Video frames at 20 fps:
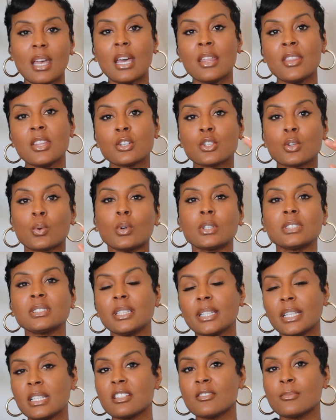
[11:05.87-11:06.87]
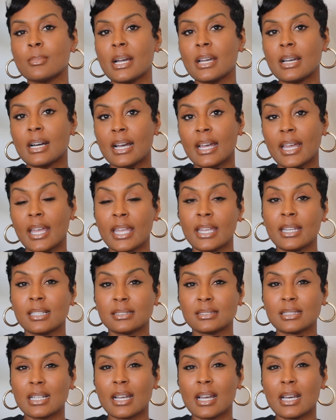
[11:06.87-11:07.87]
And then towards the end of my
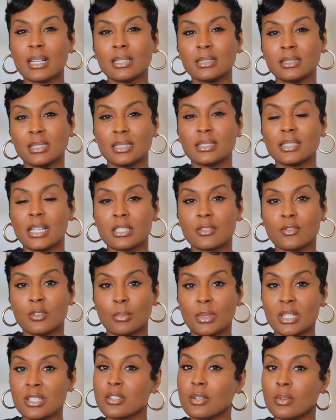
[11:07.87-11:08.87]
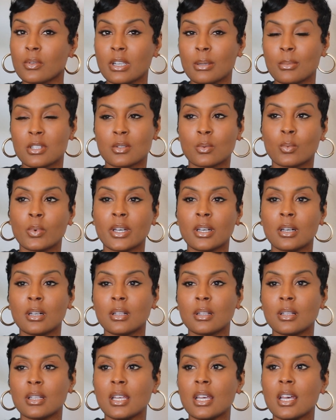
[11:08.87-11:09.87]
hiatus, I kind of detached from Instagram as
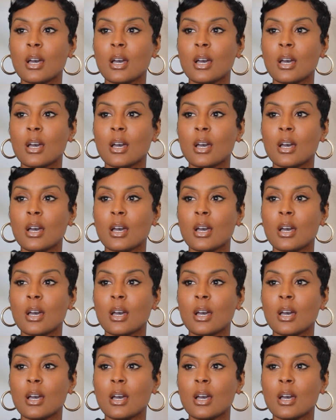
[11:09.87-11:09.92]
well.